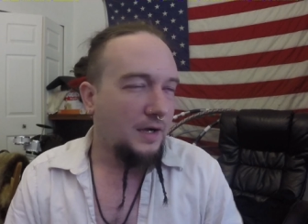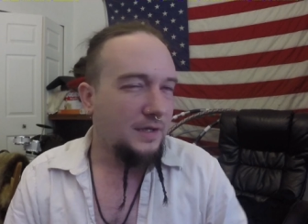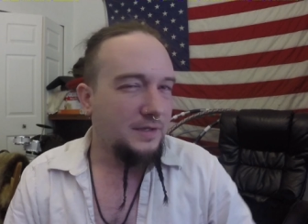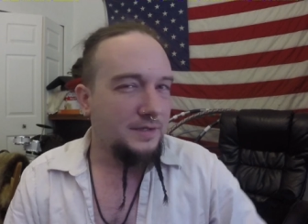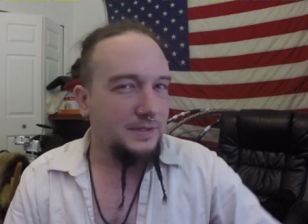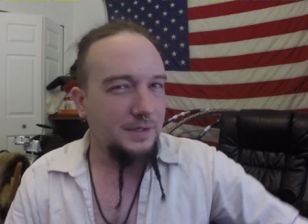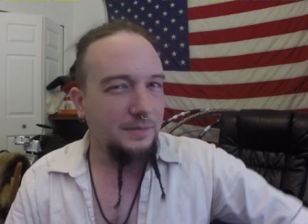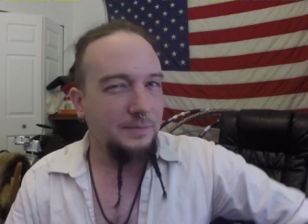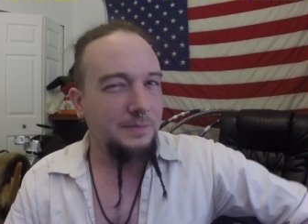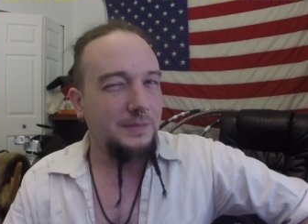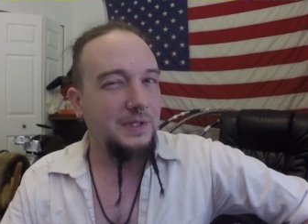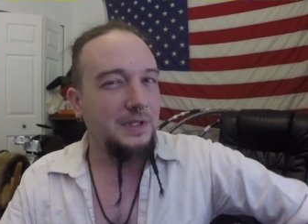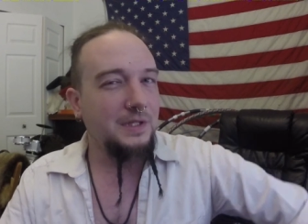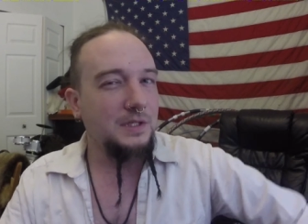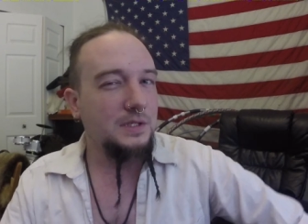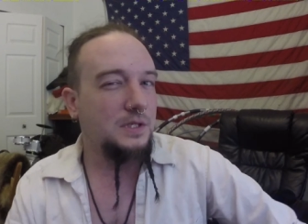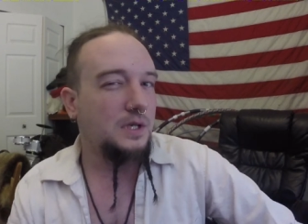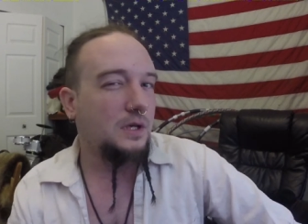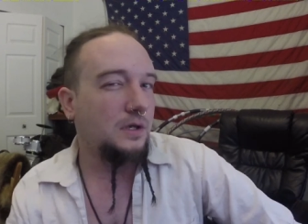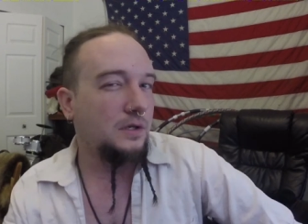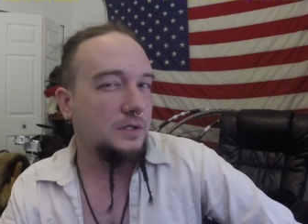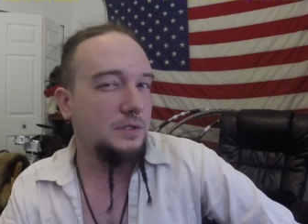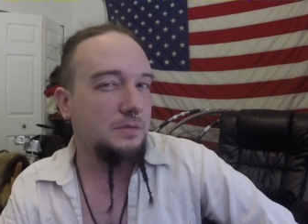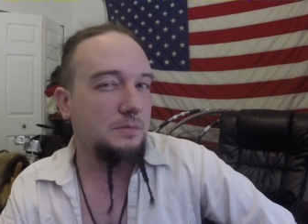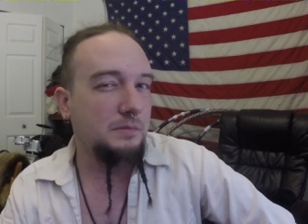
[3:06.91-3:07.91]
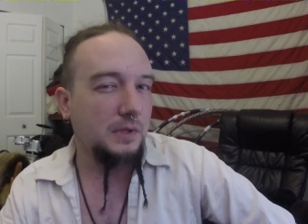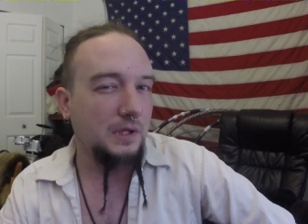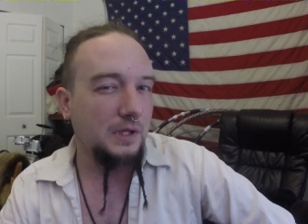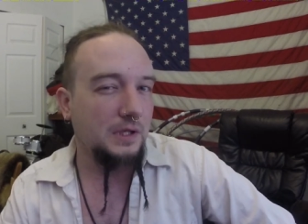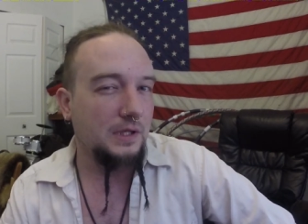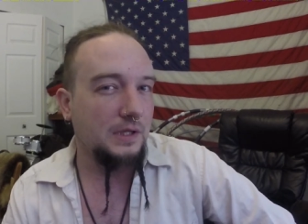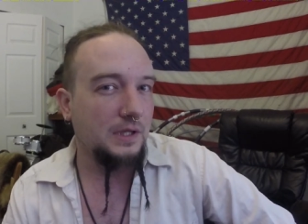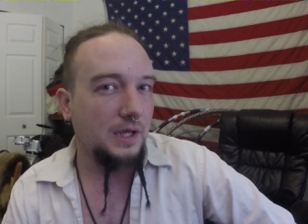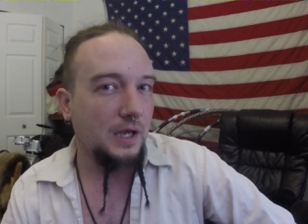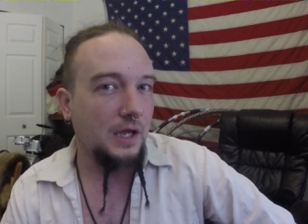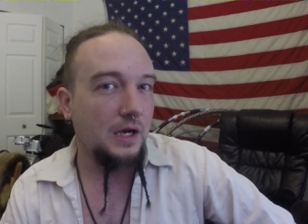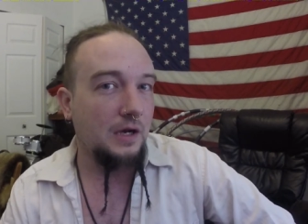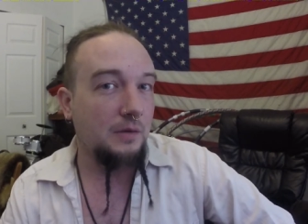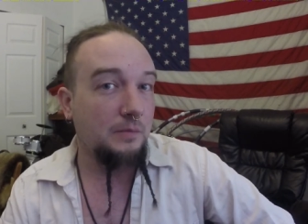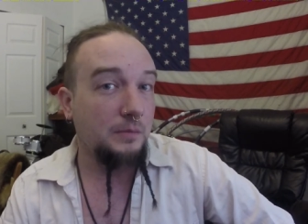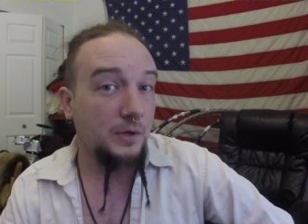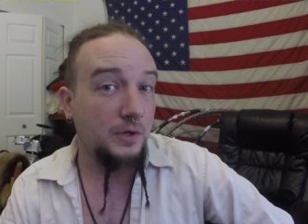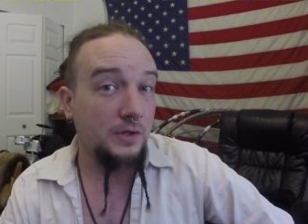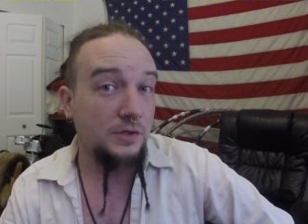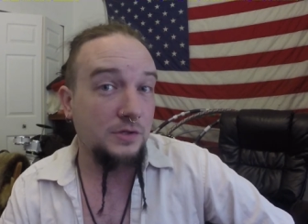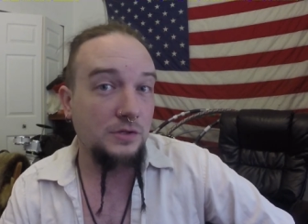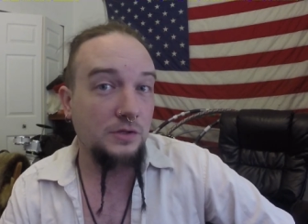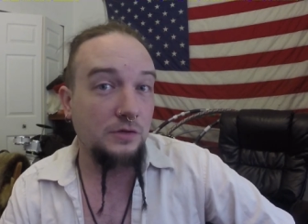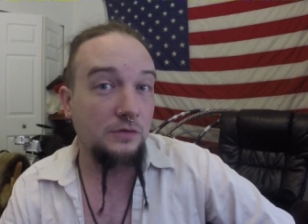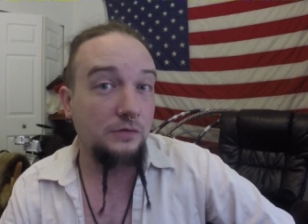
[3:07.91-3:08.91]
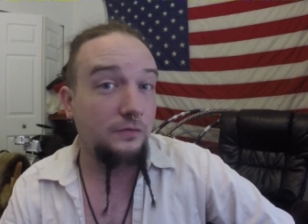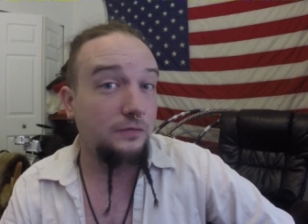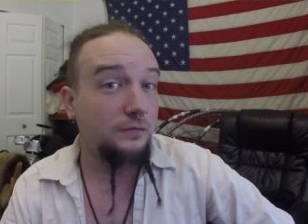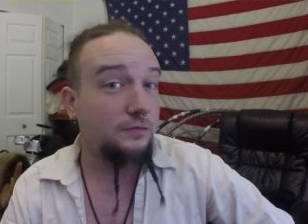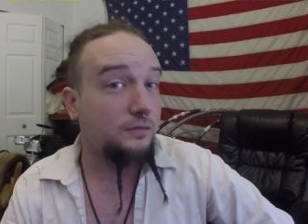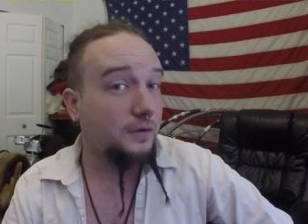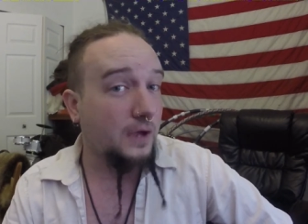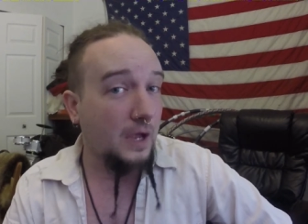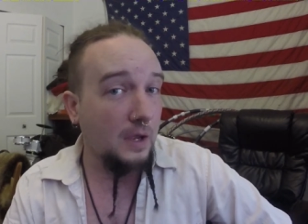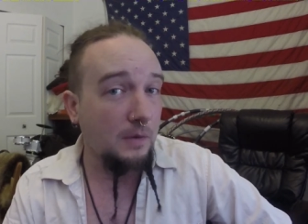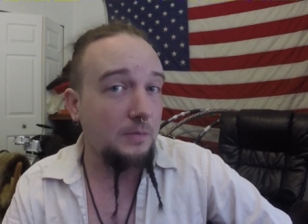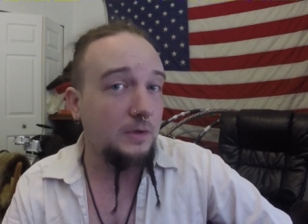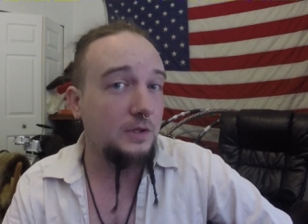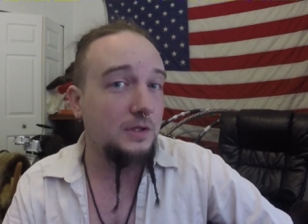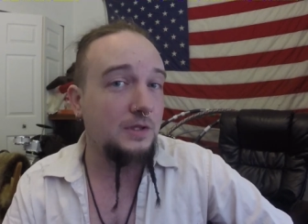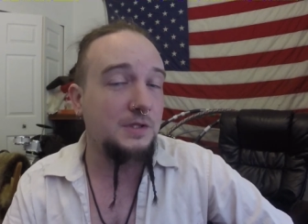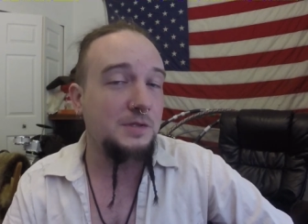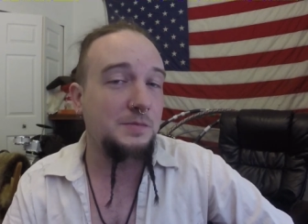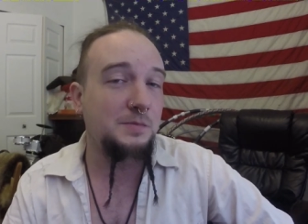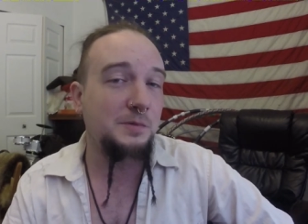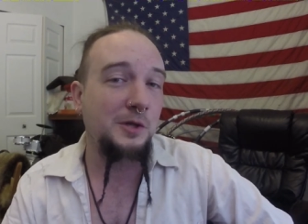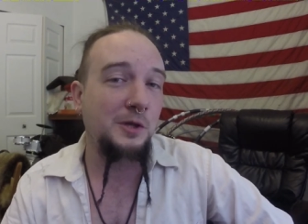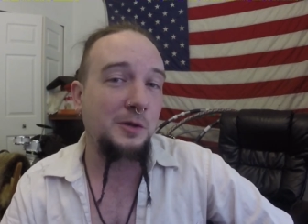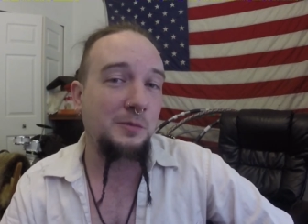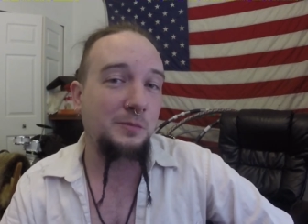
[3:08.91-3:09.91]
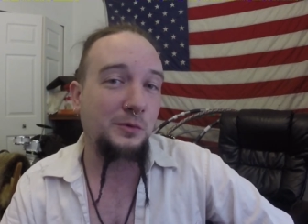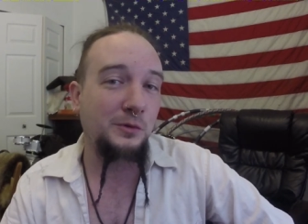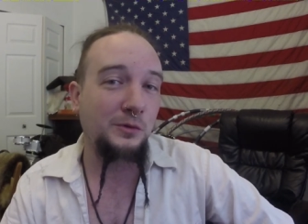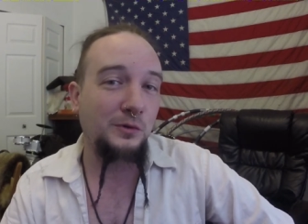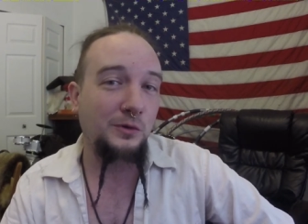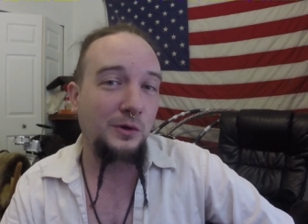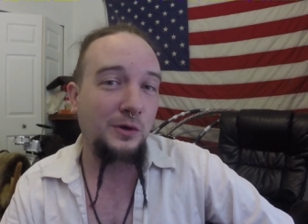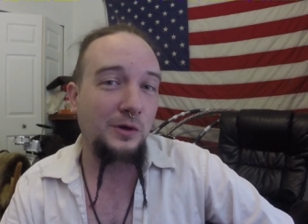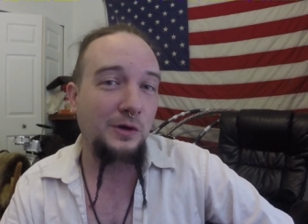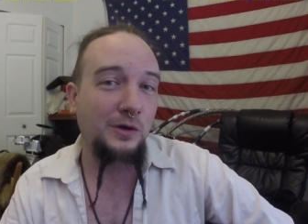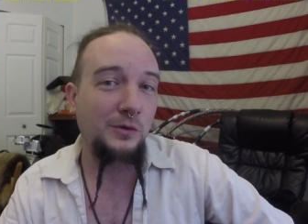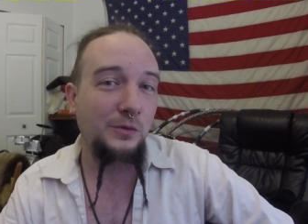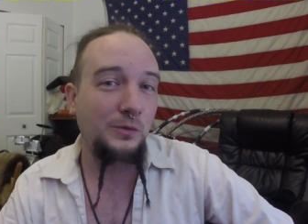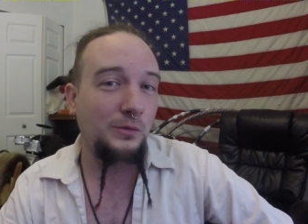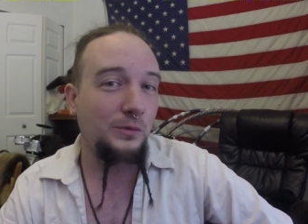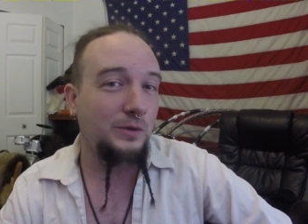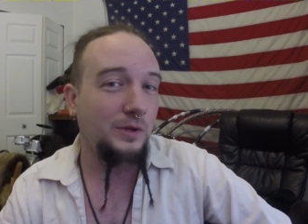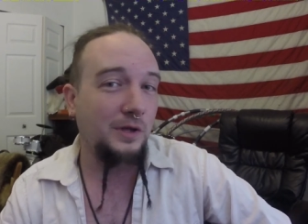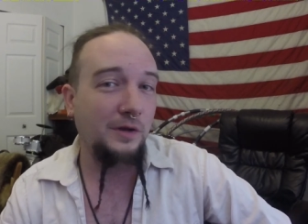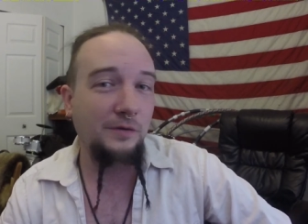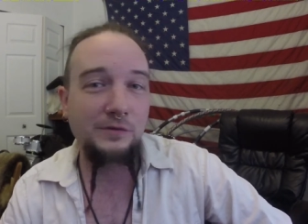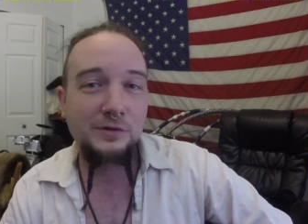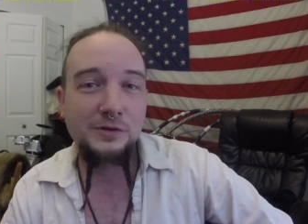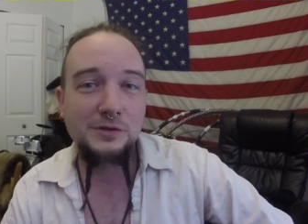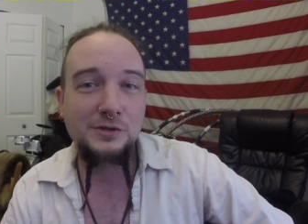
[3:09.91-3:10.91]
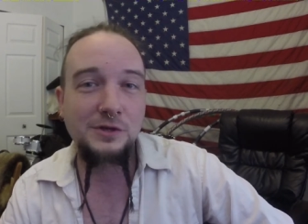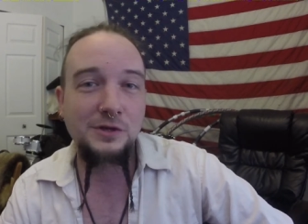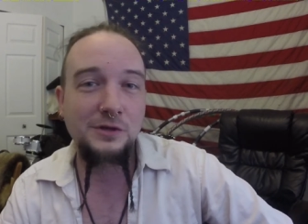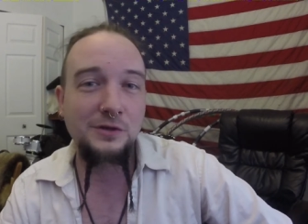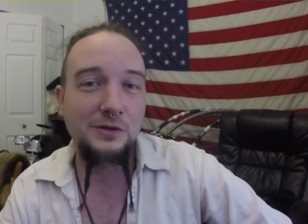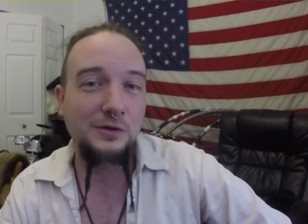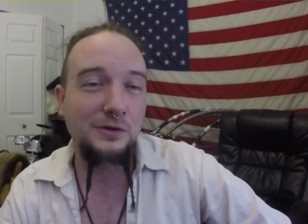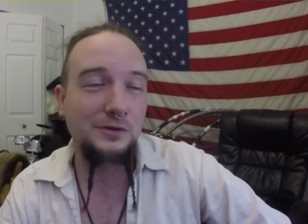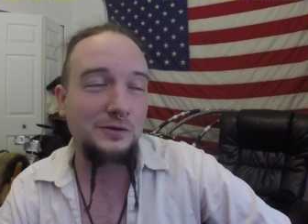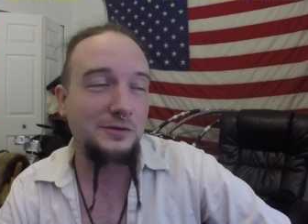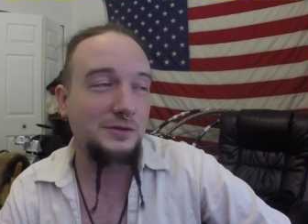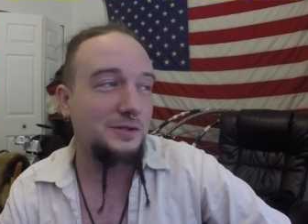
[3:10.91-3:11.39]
Something tells me that a bunch of fabulous people who love each other,